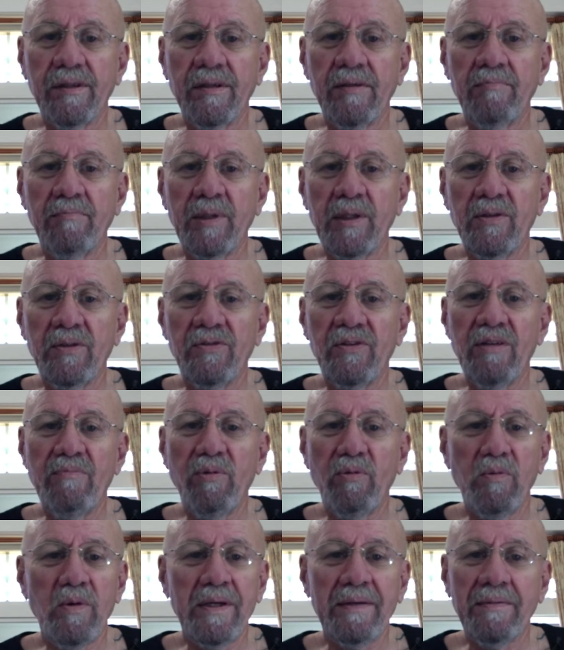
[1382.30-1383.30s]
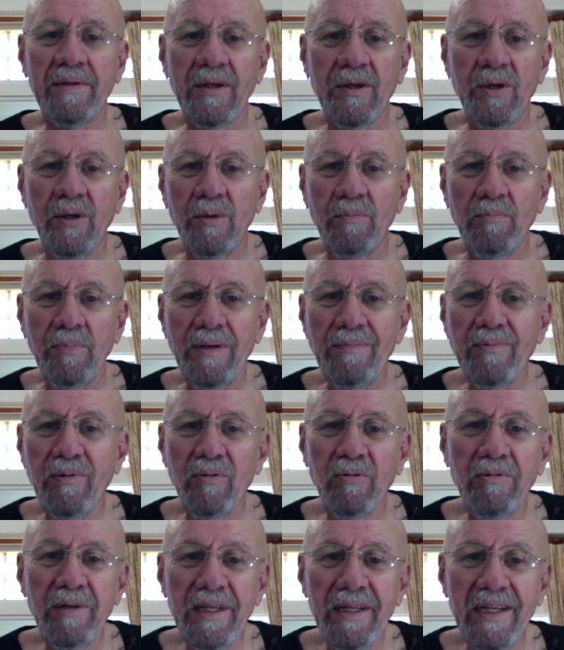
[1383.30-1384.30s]
Because number one, people
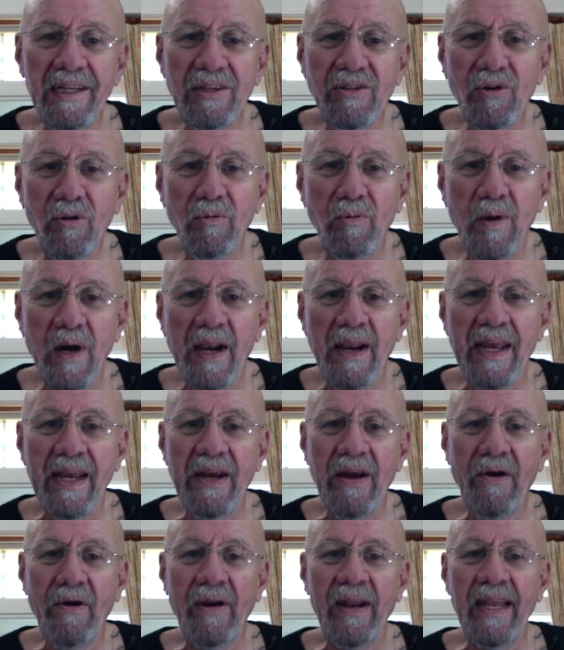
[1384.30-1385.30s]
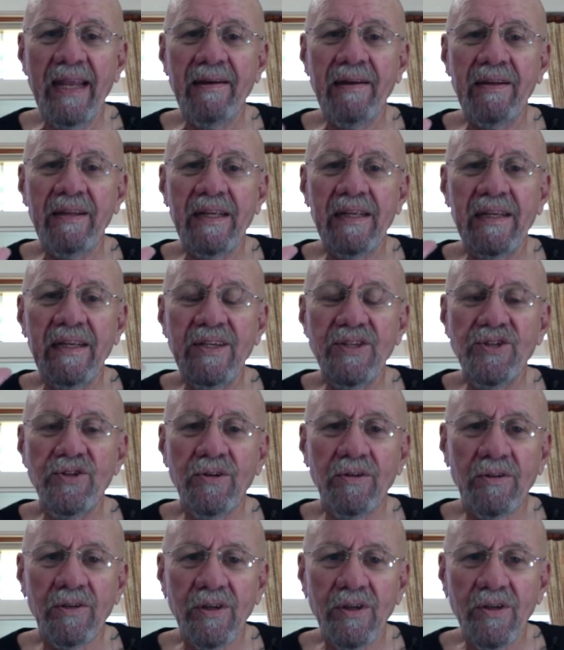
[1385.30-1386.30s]
really don't want to hear it. The
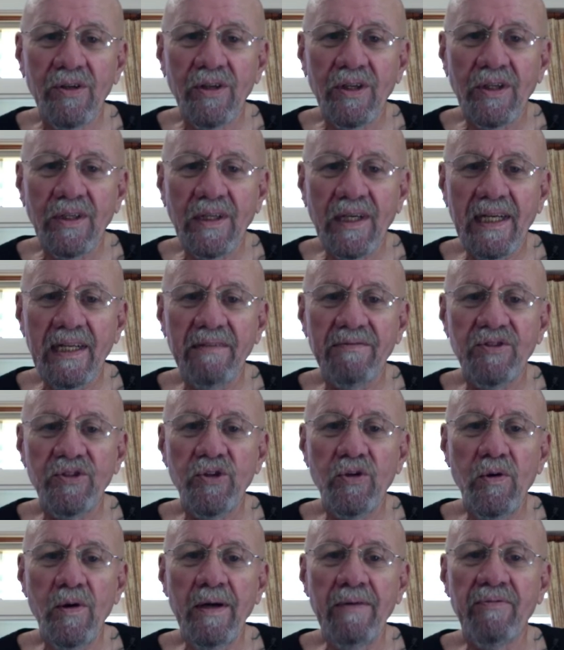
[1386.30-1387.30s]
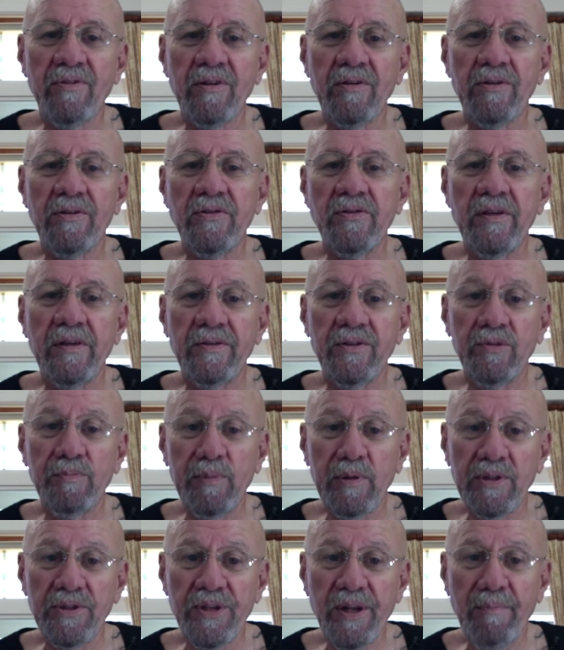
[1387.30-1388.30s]
initial kind of joy for those that are
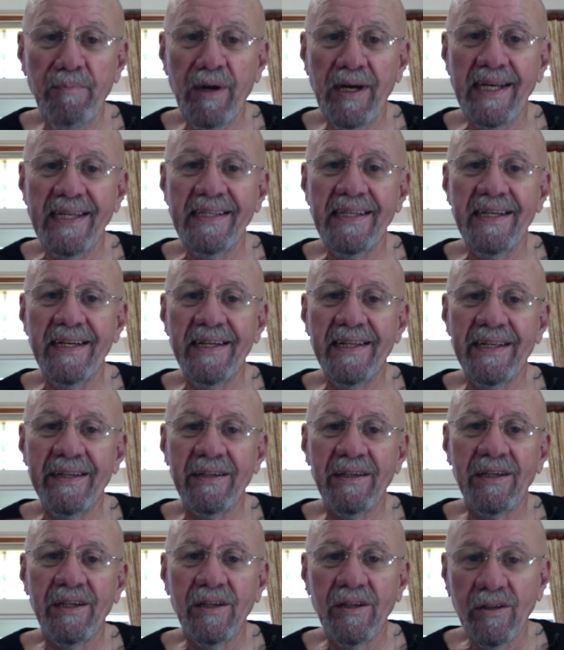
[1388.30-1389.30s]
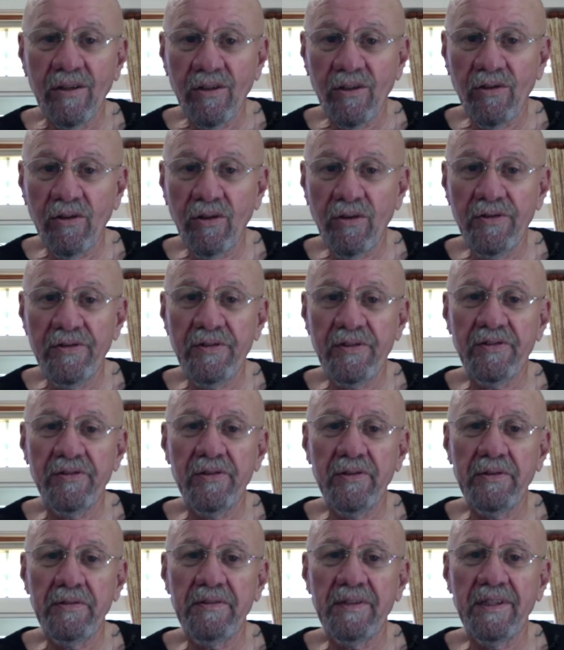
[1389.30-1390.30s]
spiritually minded and their close
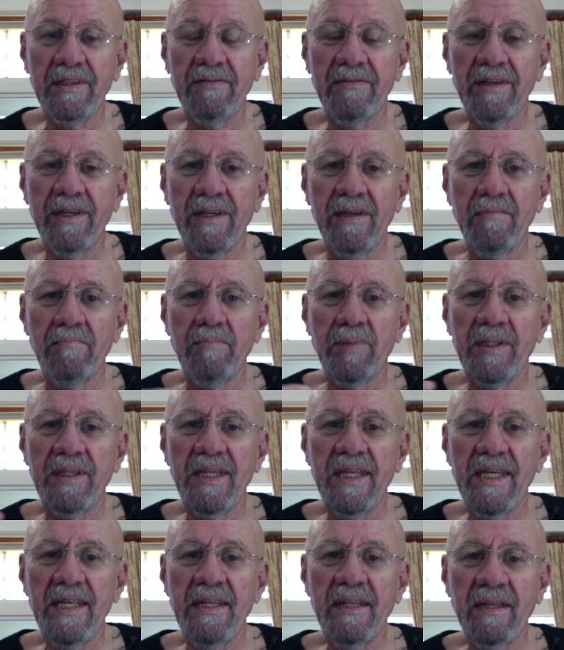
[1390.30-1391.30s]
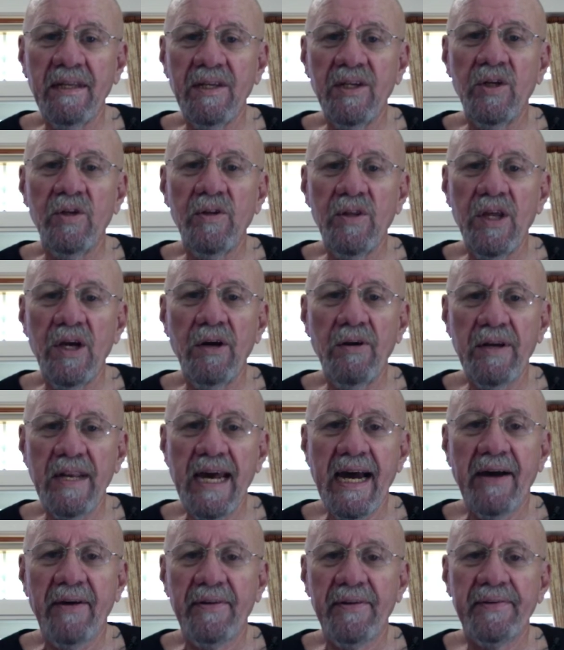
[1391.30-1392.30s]
associates, but then their
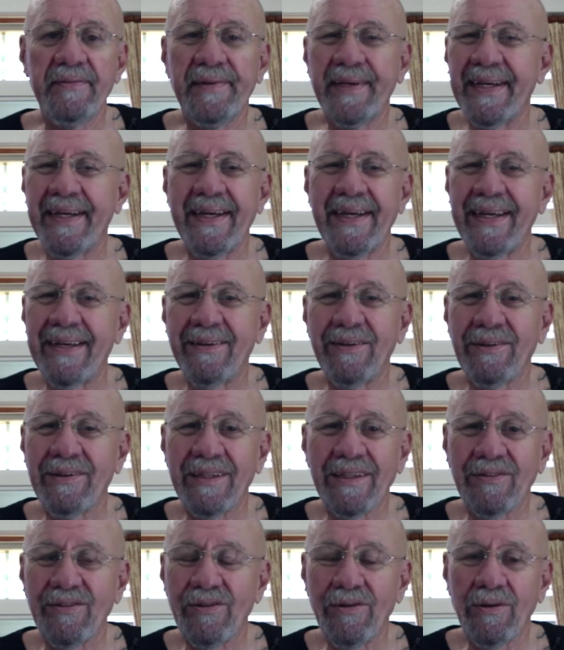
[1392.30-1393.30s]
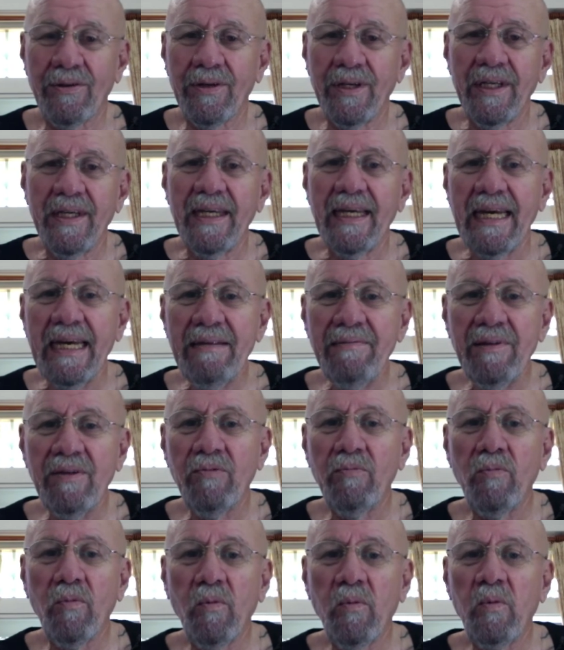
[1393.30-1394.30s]
doubt, I don't think so.
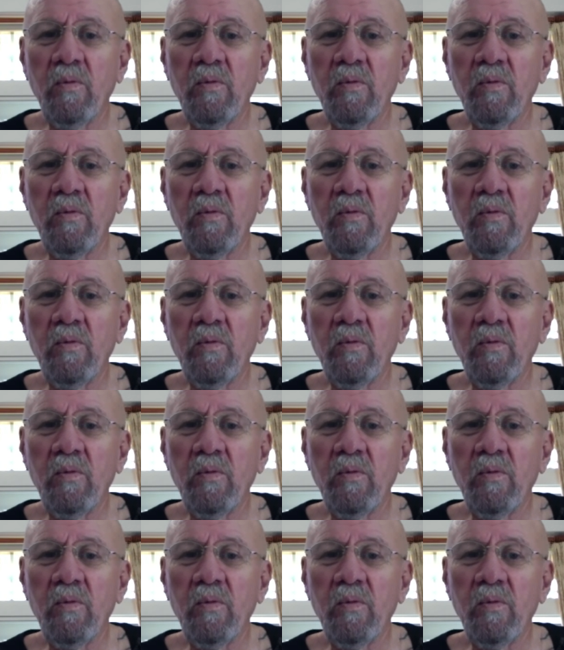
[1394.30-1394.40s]
And